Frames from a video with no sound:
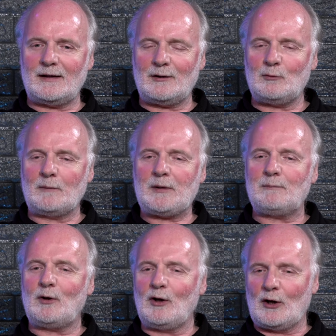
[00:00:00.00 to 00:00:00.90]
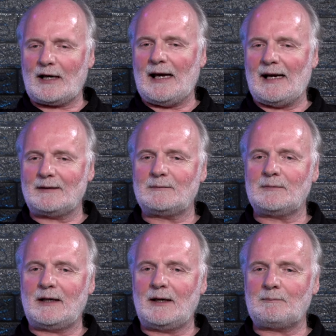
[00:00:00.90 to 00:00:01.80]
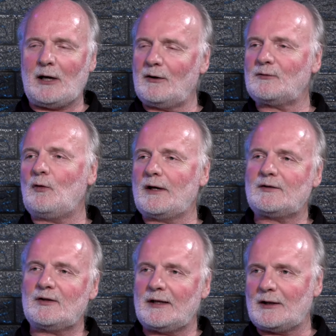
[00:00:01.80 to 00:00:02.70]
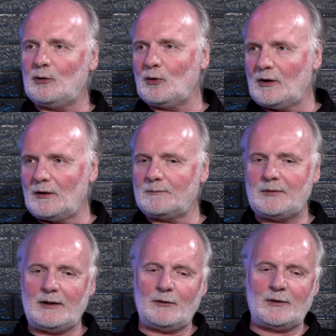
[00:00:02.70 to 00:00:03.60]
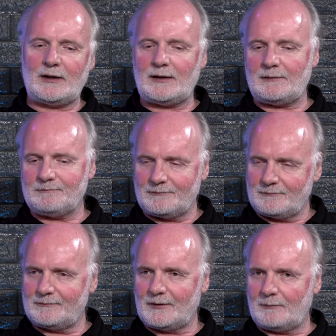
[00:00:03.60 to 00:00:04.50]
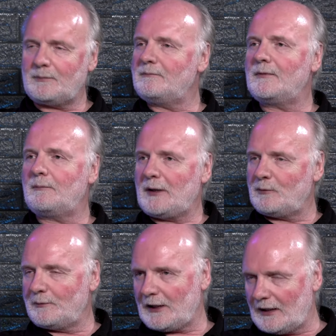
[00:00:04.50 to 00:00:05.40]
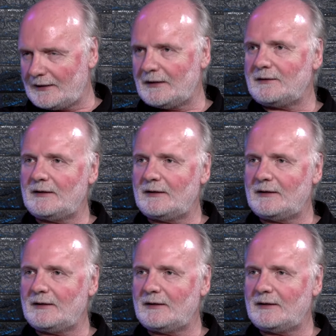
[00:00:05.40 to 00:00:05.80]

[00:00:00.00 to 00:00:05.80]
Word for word: when people look at Parents' Voice and they Google, you know, the people behind it,